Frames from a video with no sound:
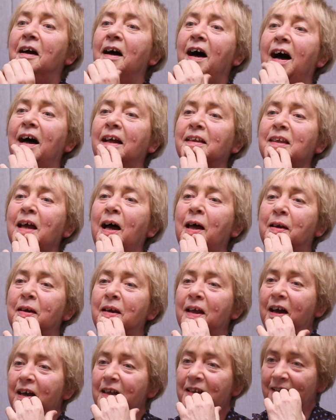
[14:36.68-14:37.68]
At
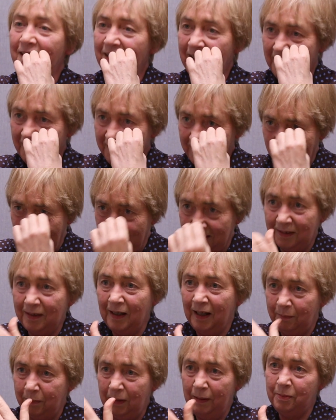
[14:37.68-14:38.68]

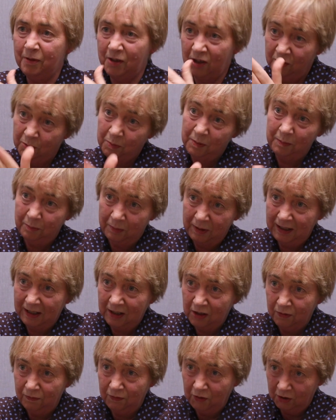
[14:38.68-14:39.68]
people's, because we
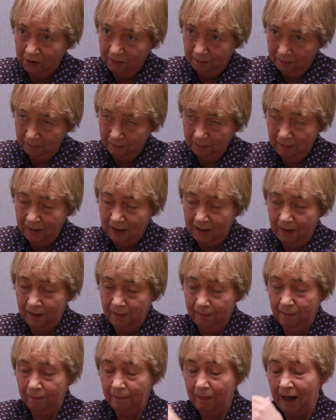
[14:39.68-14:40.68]
interviewed
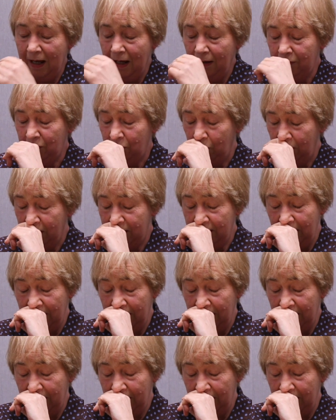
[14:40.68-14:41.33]
them afterwards,